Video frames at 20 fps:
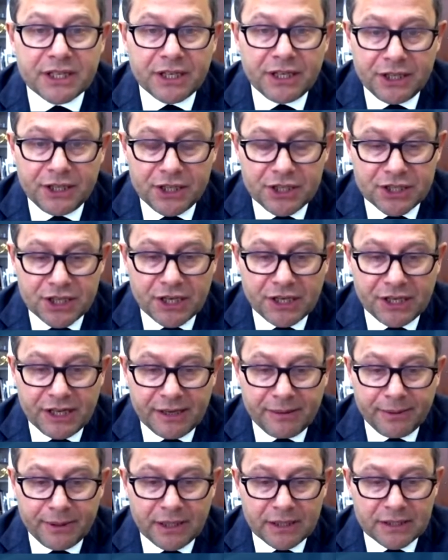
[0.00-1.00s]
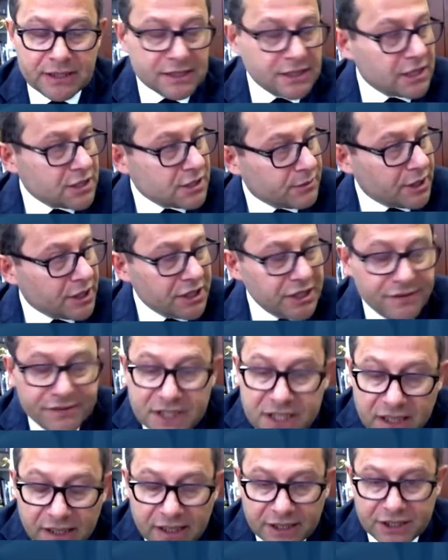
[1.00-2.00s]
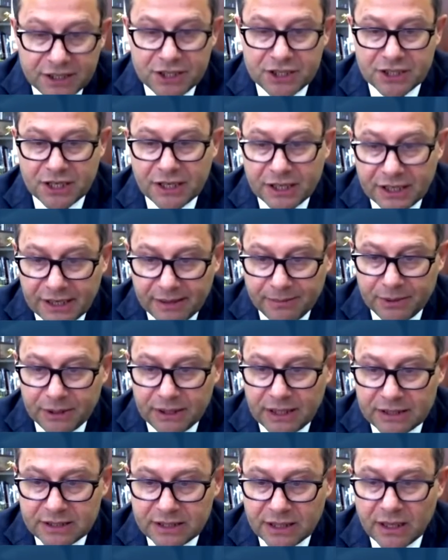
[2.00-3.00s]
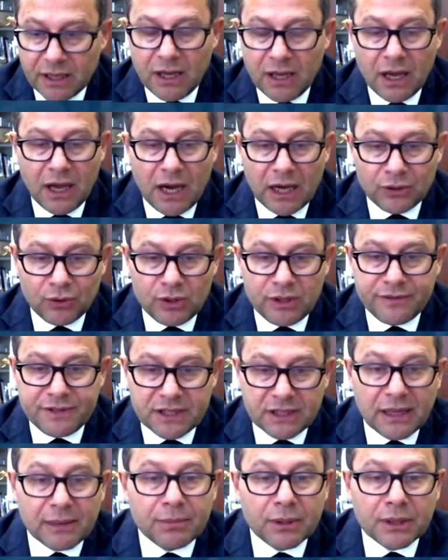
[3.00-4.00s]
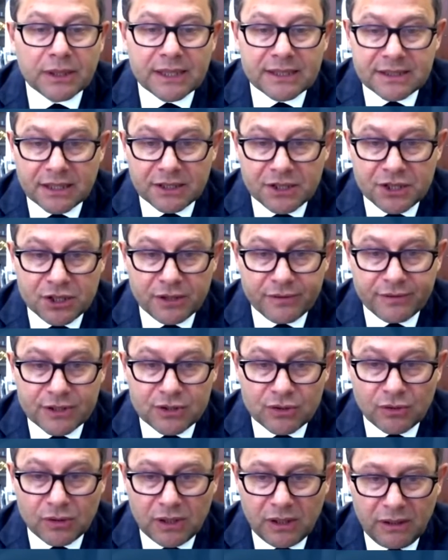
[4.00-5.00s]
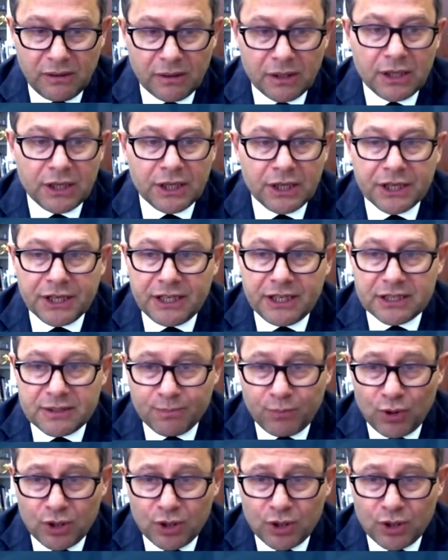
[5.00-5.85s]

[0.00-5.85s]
So we could say one thing. Not all guidelines had the best quality,